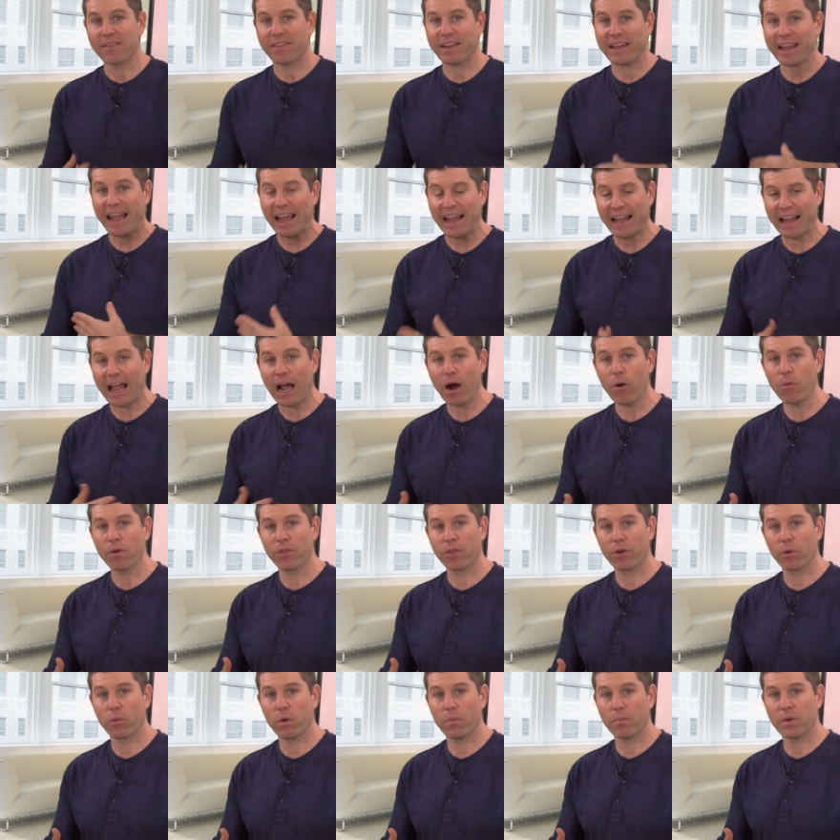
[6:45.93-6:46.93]
they hang out
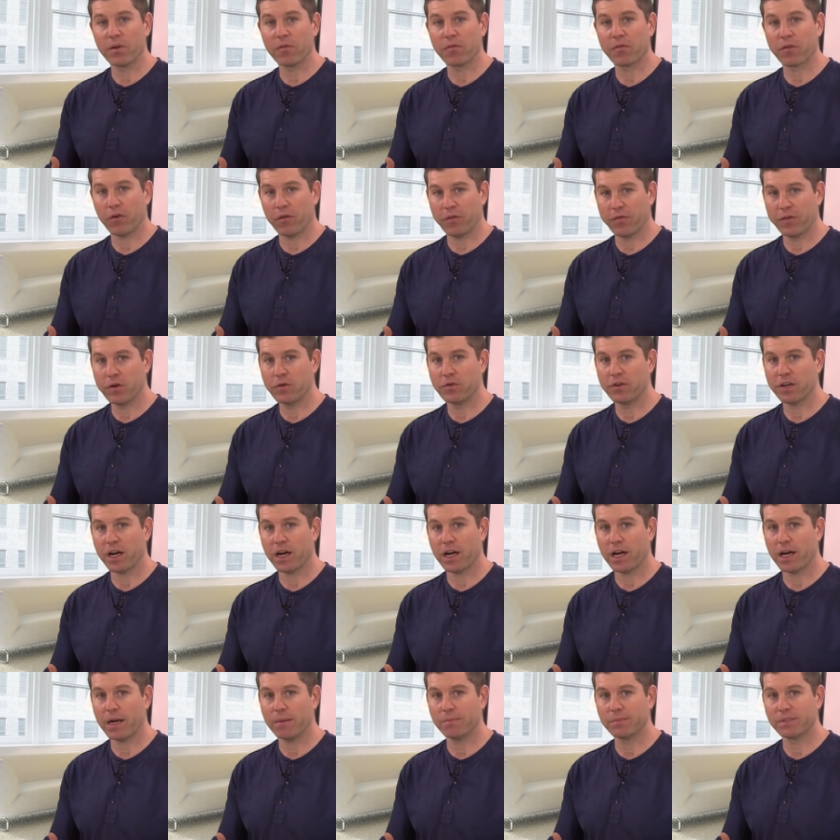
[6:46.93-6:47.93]
with a woman for a few
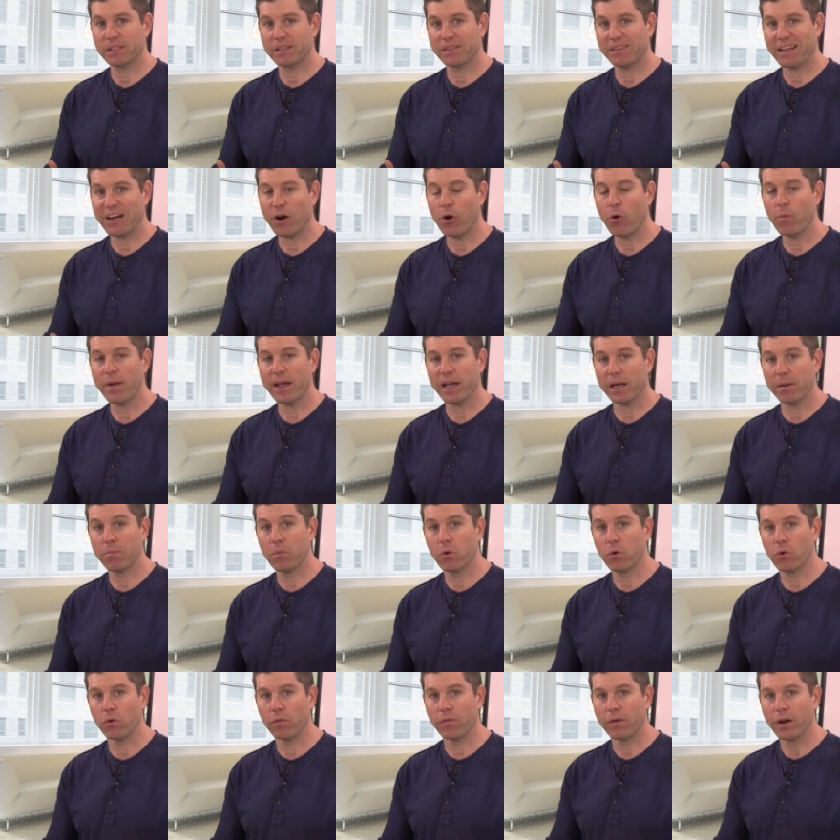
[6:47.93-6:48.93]
times, they don't make a
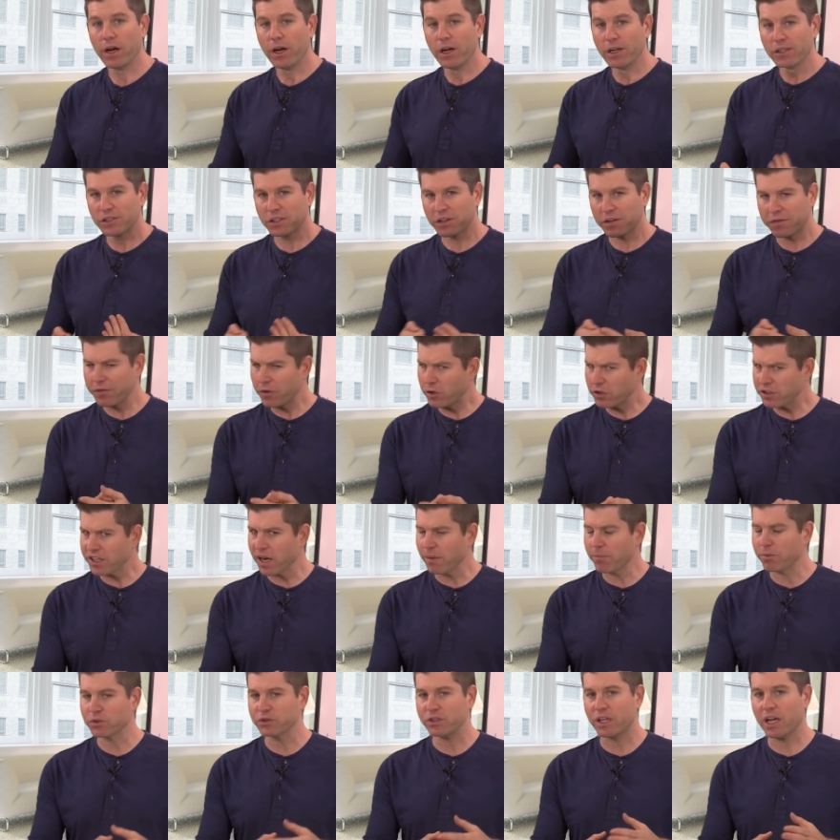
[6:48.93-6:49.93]
move. So the first
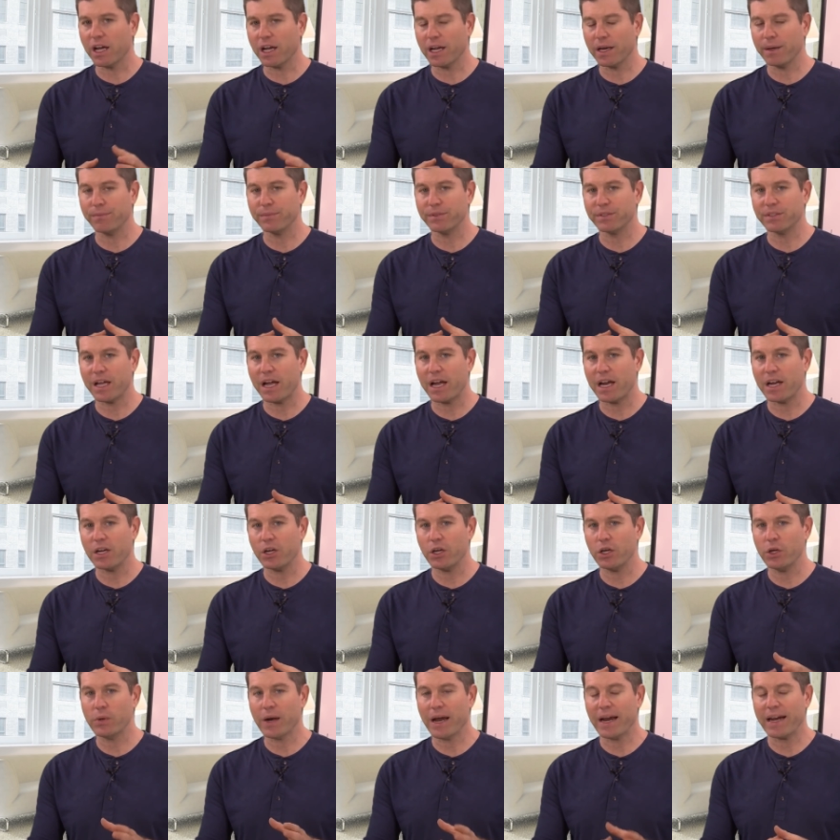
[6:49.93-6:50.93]
couple times that
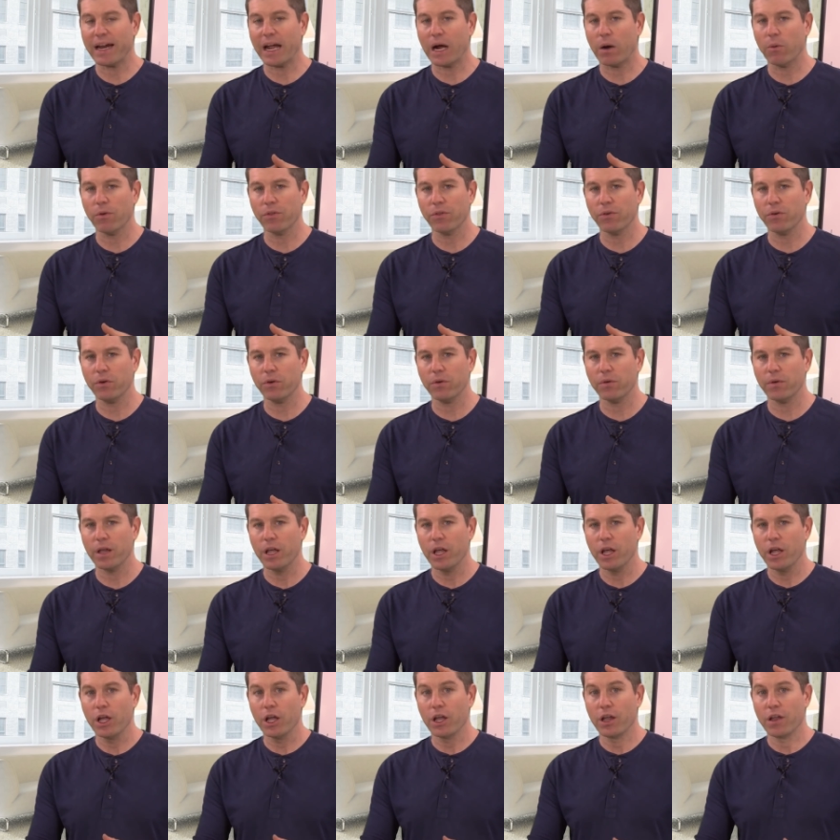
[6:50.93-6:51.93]
you hang out with her,
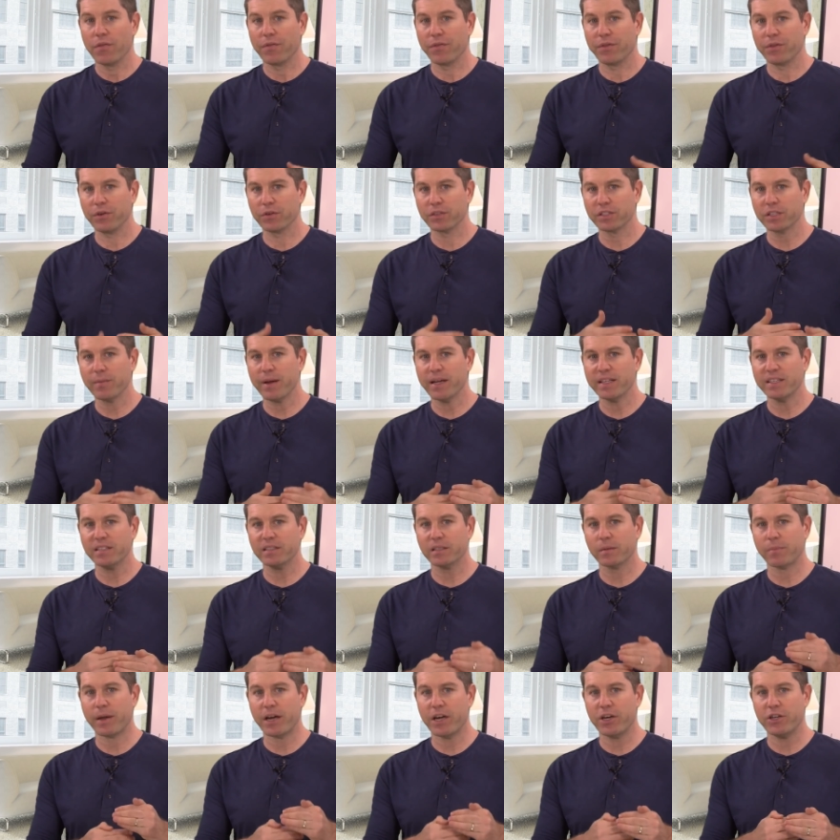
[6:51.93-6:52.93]
there's some
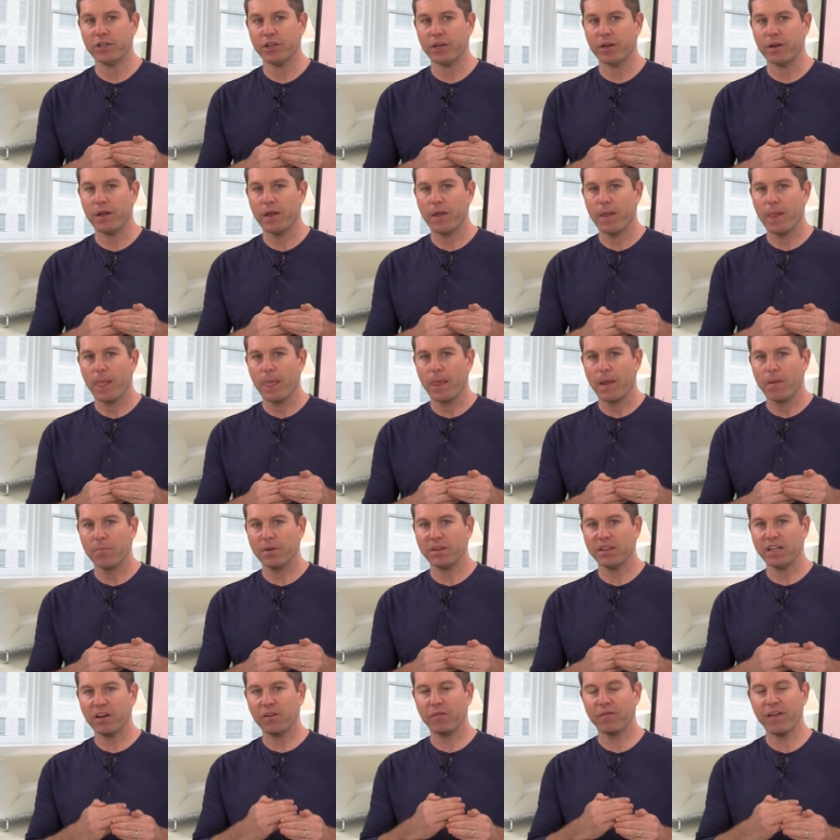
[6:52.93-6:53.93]
anticipation.
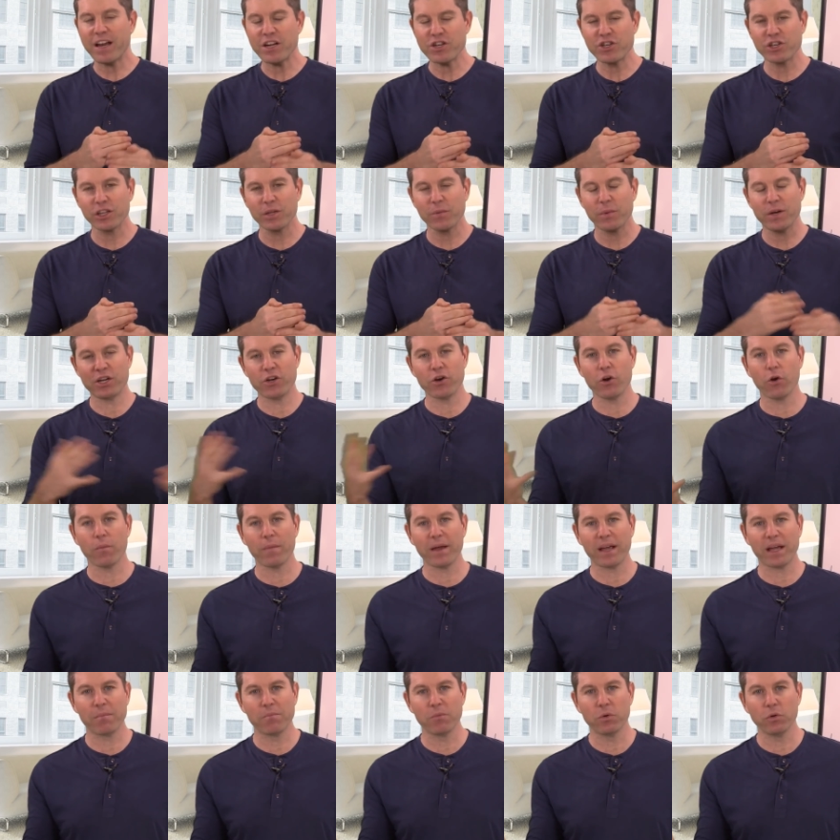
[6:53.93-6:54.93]
But then eventually, when you don't
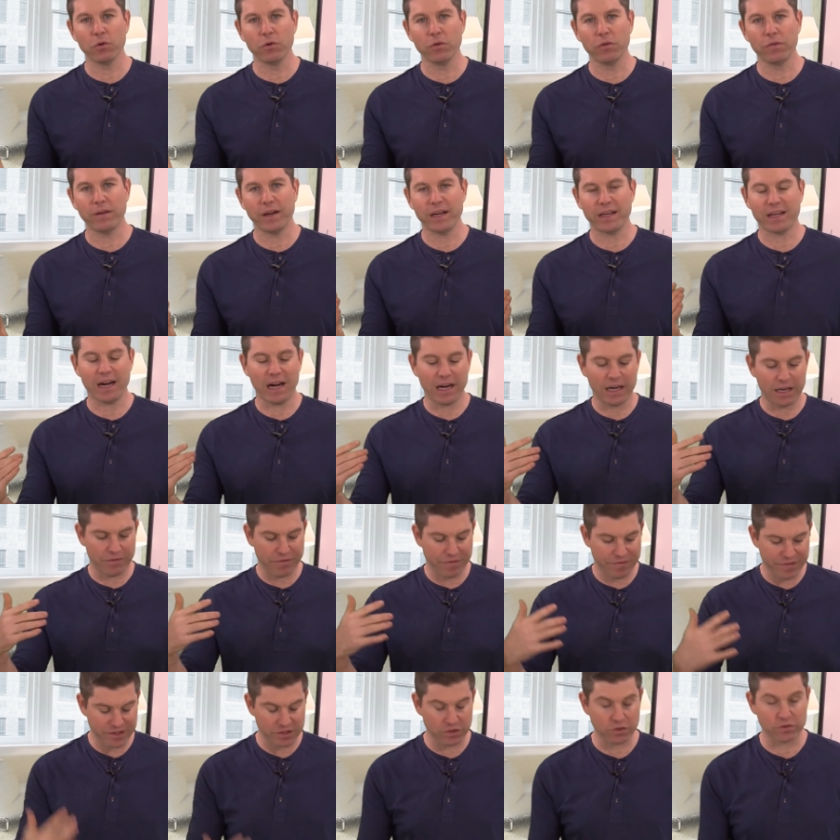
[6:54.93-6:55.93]
make a move, it kind of
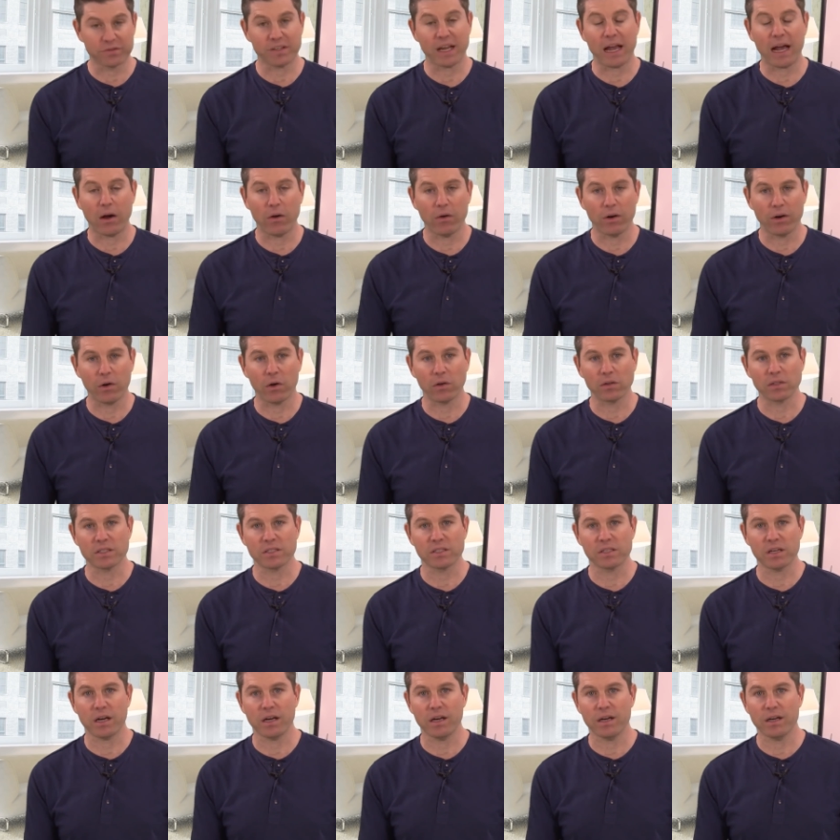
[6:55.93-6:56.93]
fizzles out, and all of a
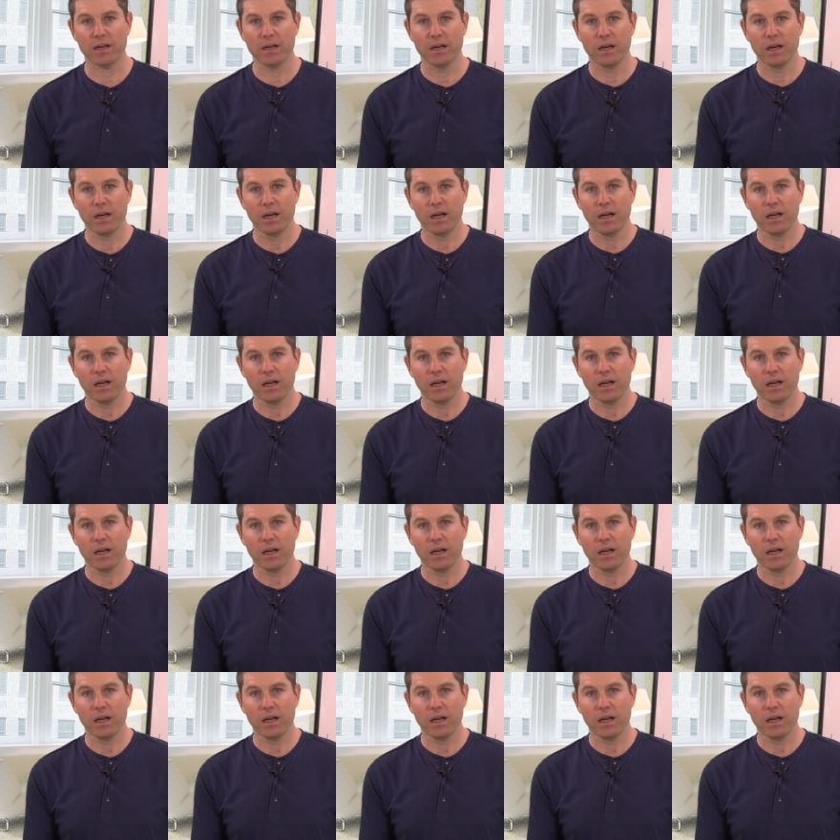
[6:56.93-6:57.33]
sudden,